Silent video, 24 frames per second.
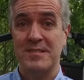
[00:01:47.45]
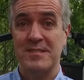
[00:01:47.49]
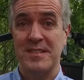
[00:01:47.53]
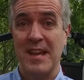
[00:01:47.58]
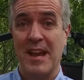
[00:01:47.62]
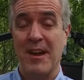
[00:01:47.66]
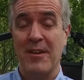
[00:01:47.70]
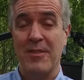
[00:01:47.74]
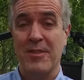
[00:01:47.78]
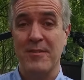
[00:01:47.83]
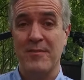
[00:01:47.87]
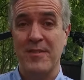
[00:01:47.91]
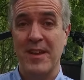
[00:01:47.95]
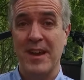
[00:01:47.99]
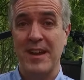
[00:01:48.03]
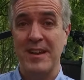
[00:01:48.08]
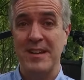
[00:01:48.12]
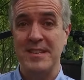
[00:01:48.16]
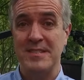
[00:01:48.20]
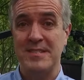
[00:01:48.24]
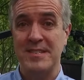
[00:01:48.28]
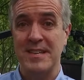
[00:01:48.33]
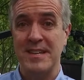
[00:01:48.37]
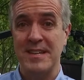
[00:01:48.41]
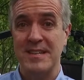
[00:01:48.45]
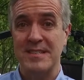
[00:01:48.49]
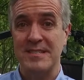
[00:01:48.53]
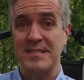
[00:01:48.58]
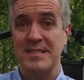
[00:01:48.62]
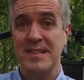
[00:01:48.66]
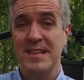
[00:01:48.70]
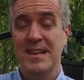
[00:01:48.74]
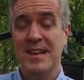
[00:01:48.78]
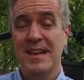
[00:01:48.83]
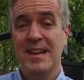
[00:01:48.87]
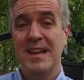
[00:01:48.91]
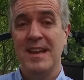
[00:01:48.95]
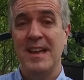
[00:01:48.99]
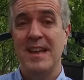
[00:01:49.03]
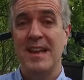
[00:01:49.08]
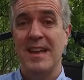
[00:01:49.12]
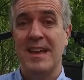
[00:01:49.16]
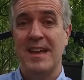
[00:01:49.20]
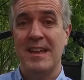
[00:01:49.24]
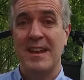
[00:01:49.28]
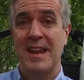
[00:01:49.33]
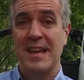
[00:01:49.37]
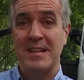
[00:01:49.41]
south of 96,
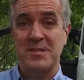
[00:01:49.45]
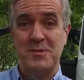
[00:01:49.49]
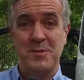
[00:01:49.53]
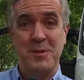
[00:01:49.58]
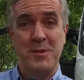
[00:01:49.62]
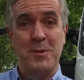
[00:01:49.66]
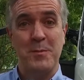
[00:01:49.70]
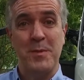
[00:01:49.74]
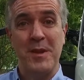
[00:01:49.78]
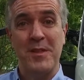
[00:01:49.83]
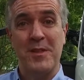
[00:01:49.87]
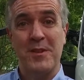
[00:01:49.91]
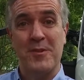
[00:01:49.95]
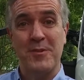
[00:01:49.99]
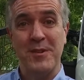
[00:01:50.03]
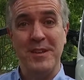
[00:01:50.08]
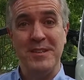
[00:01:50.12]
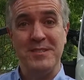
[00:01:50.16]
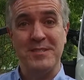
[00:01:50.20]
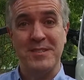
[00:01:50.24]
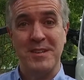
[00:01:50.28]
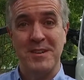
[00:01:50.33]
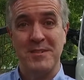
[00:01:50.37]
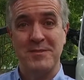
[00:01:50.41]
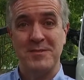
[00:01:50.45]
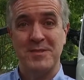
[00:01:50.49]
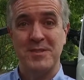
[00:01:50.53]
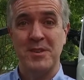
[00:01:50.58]
and next week will be the green zone.